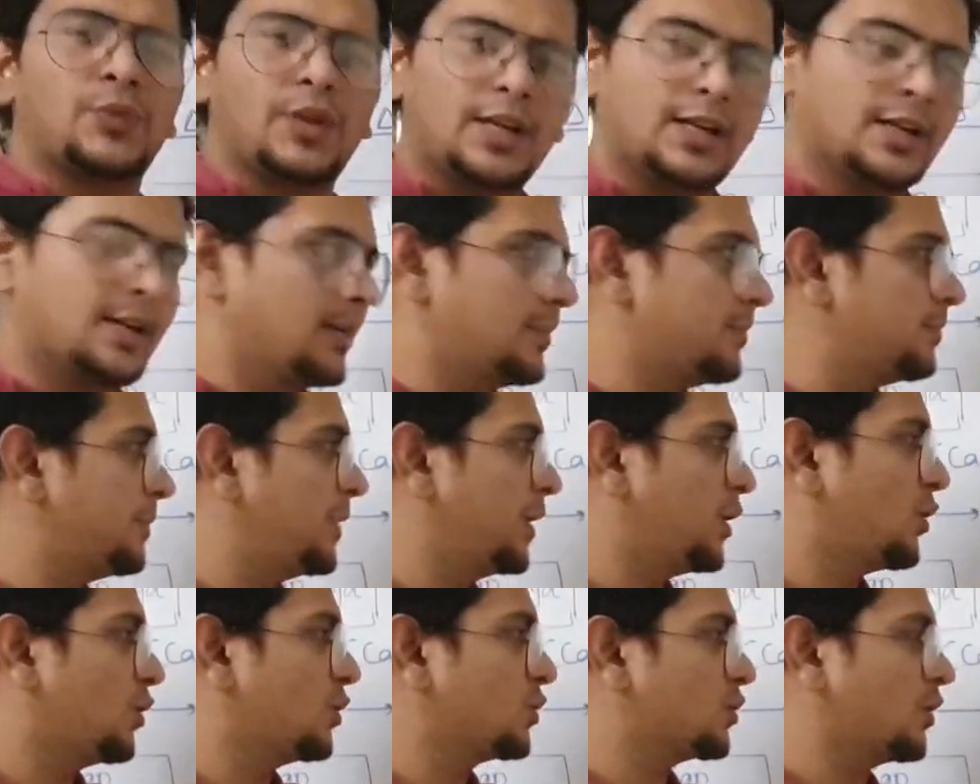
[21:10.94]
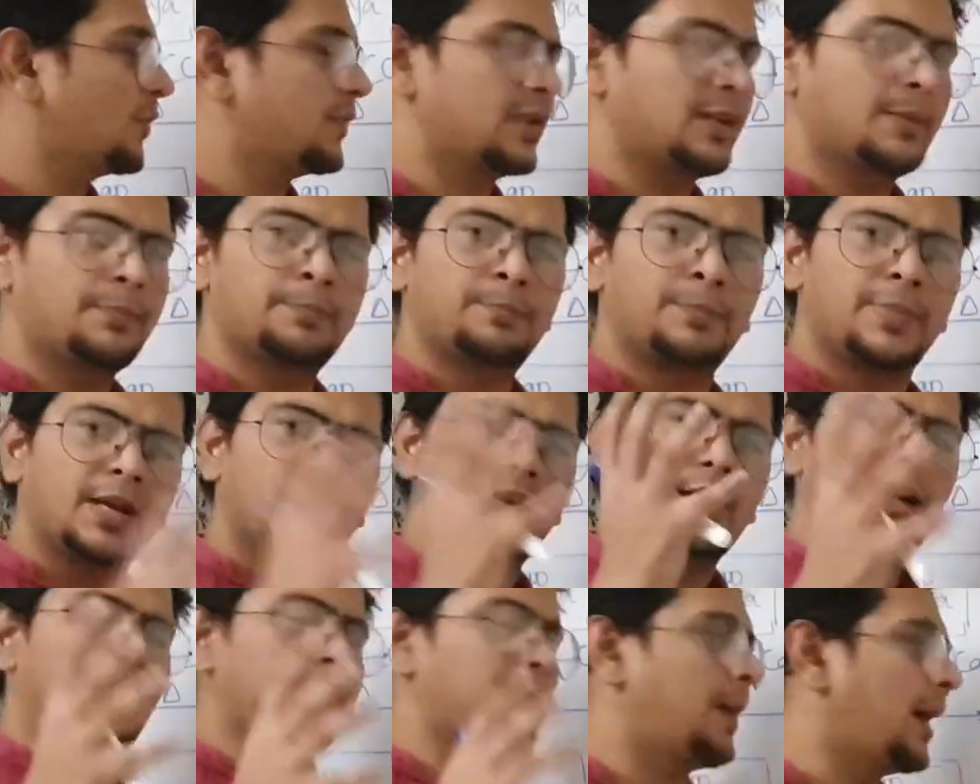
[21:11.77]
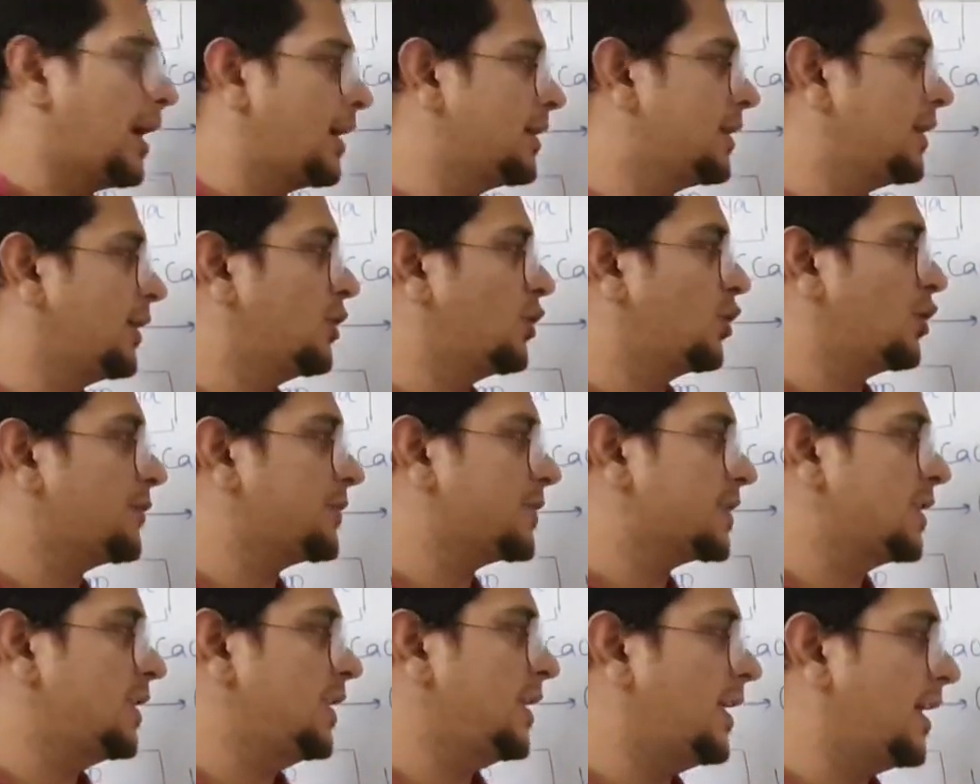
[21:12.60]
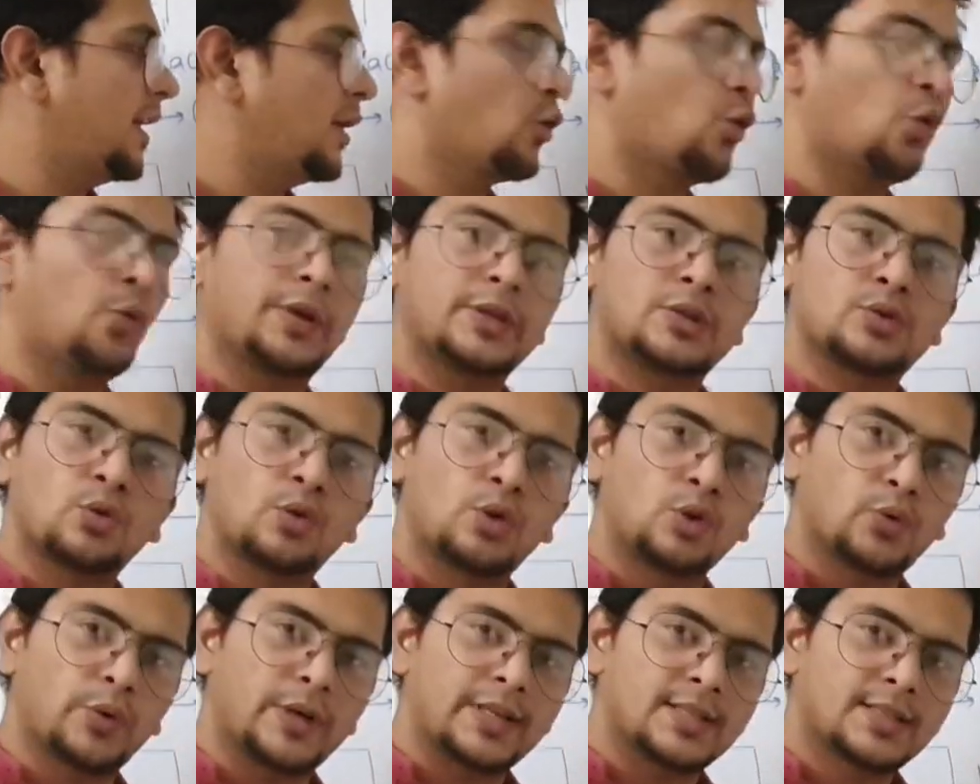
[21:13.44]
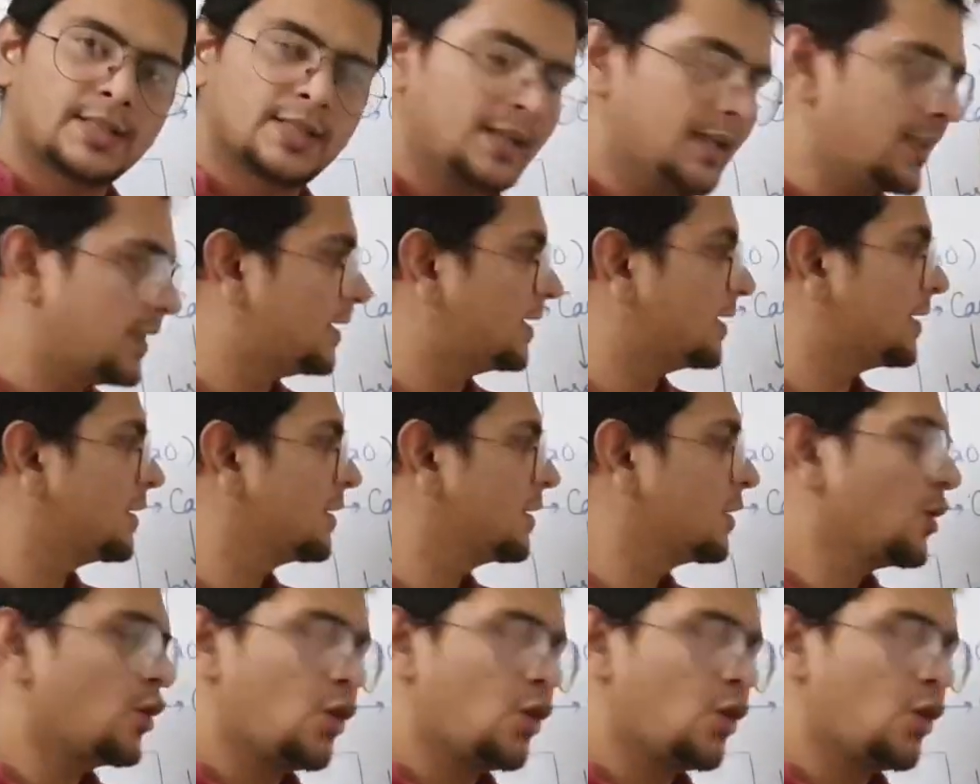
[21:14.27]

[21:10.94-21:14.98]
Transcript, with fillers: will come because of the bigger particle of CaOH whole twice there